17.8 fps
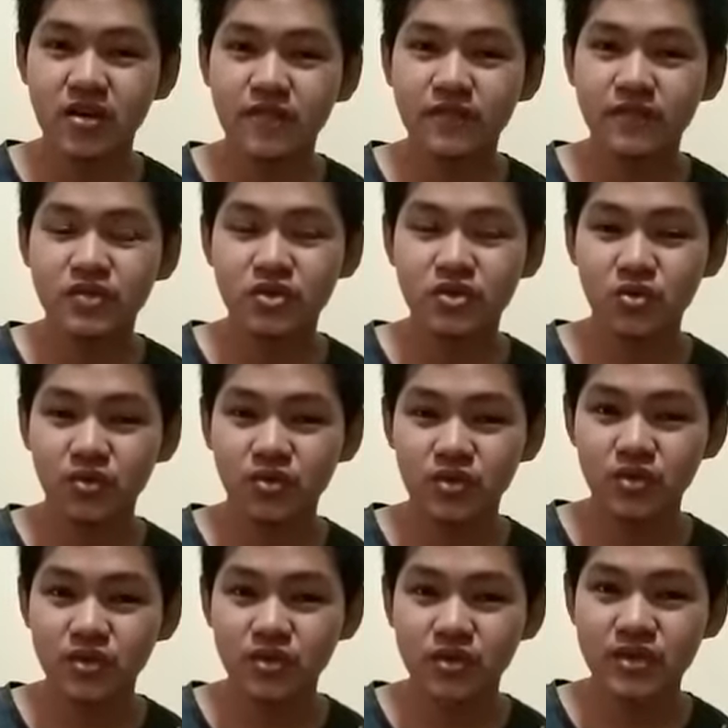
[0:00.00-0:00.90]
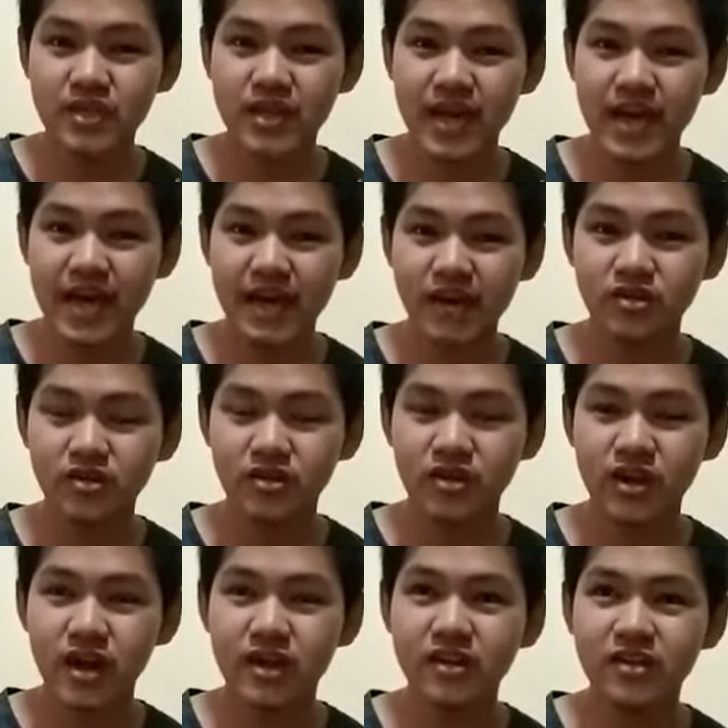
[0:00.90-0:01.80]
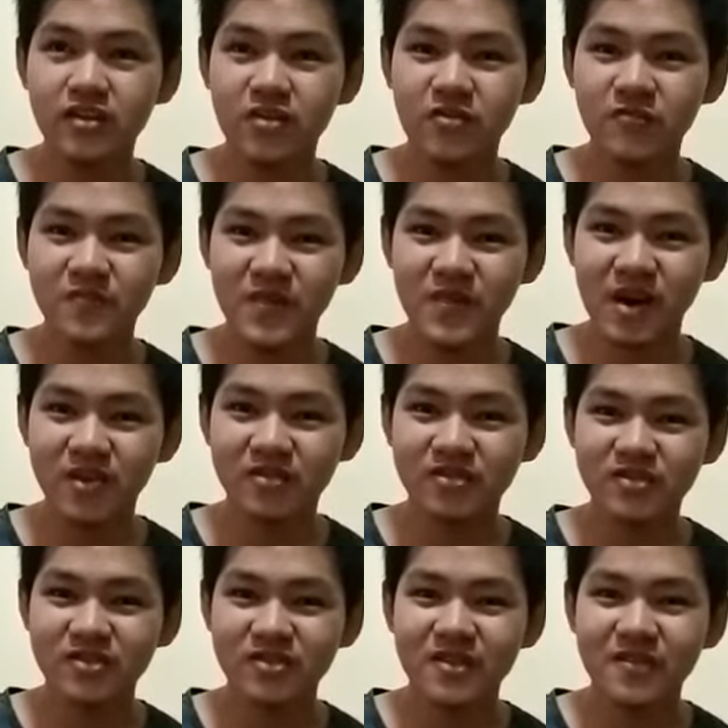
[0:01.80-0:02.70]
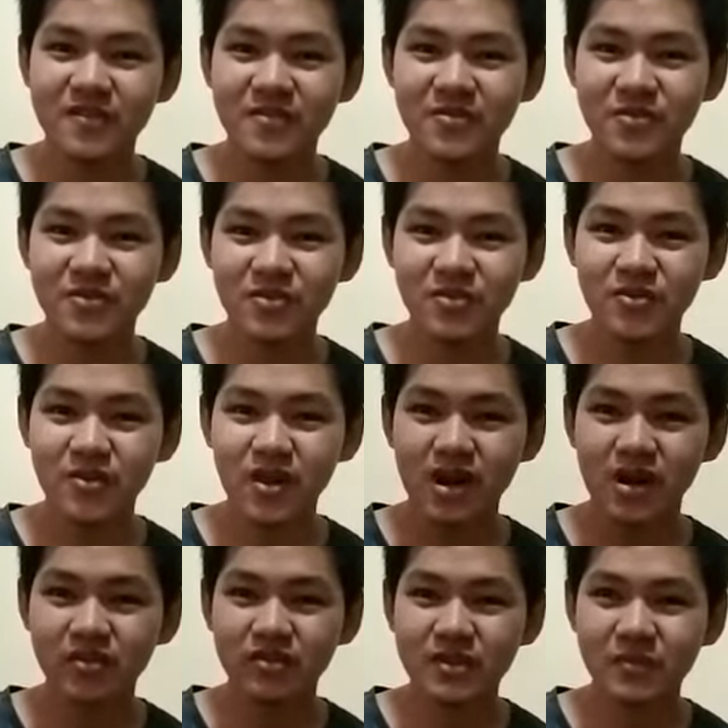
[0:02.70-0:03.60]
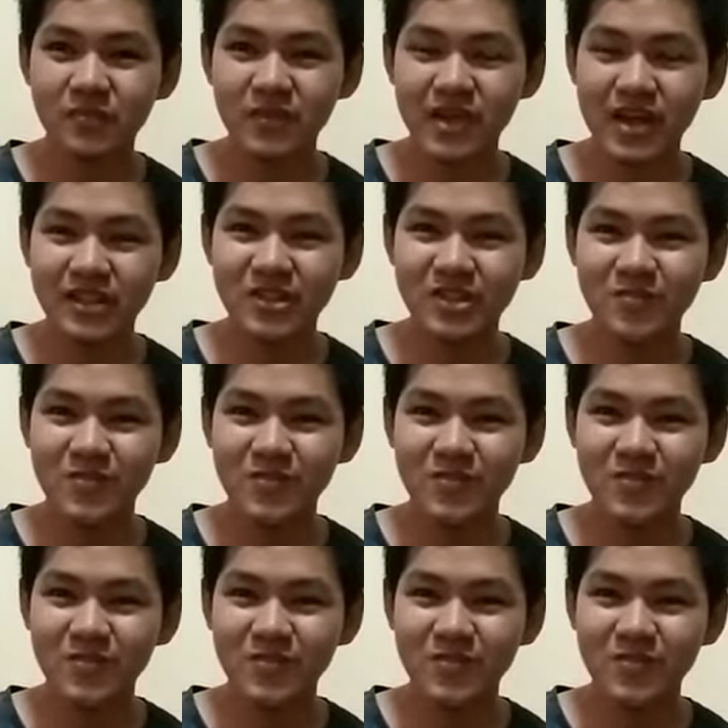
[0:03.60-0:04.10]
sucrose and organic compounds throughout the plant's